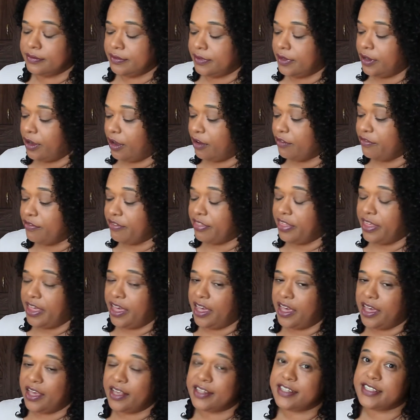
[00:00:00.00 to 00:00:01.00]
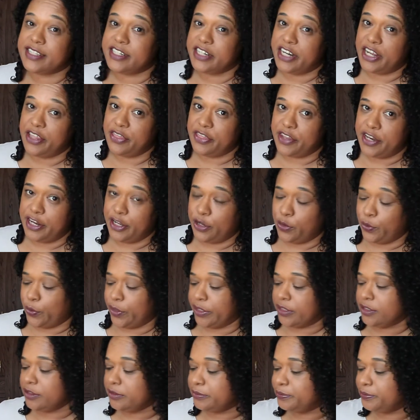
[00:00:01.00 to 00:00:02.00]
of their strengthening
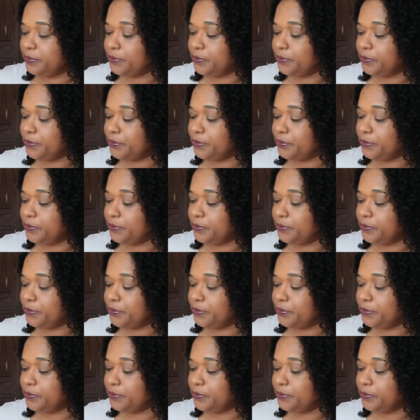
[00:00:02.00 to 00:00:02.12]
oil.